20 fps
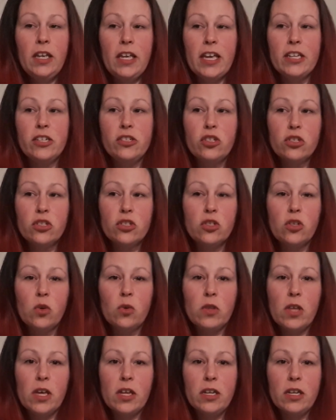and just
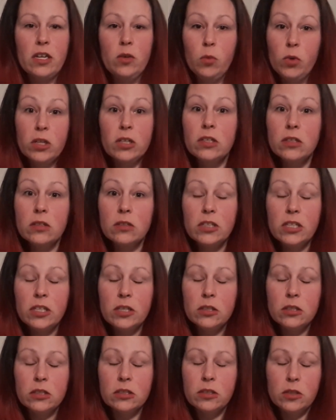know that it
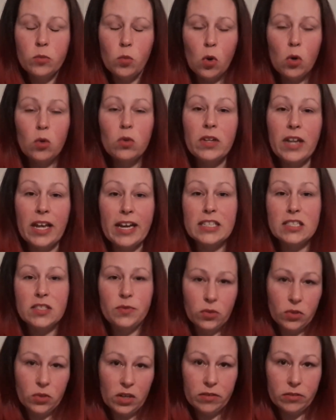won't last
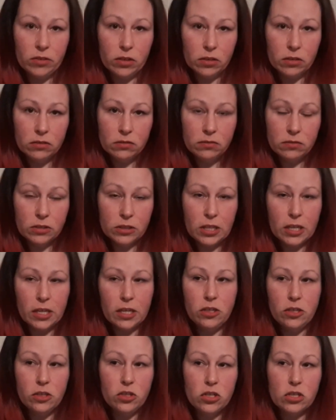forever. Okay,
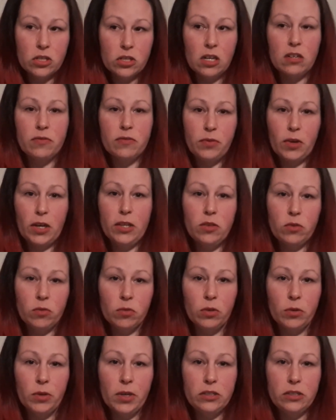you just gotta fight
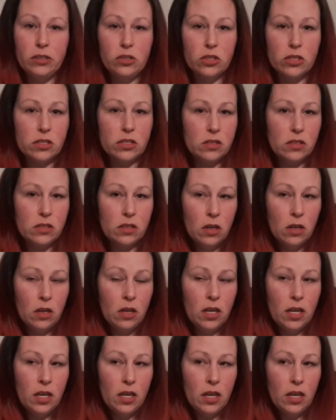through it. Just
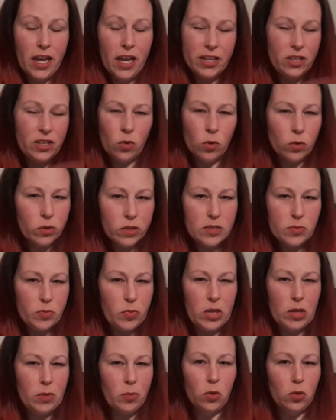ignore
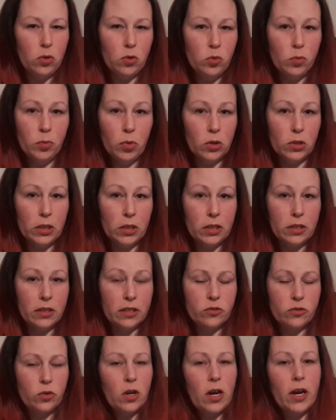these people who
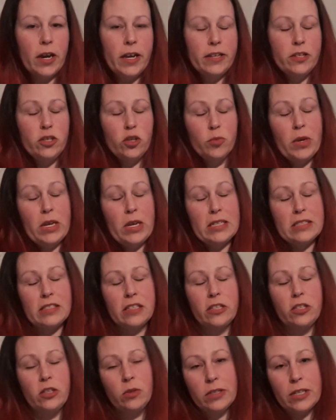bully. Try your
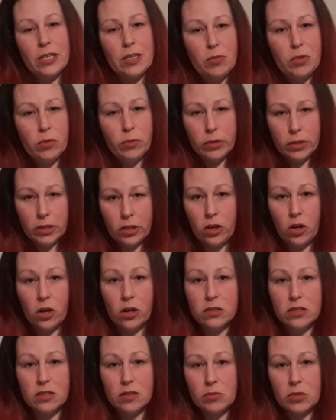best. I know it can be really
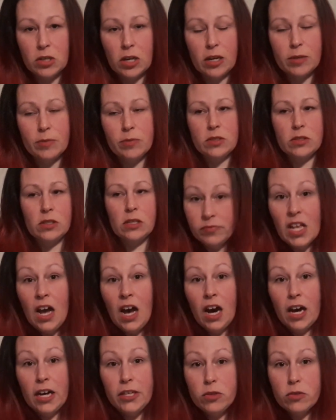hard sometimes.
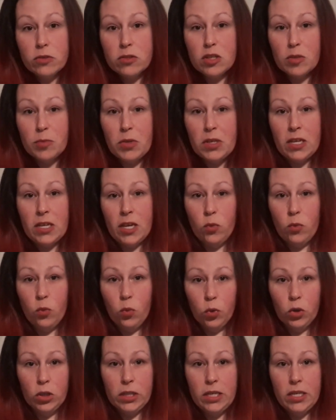I used to be a
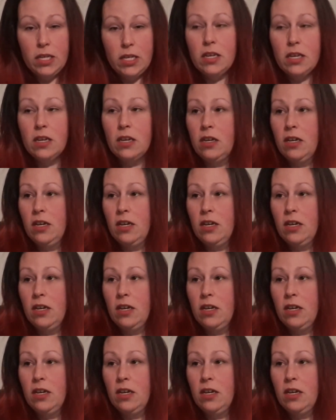really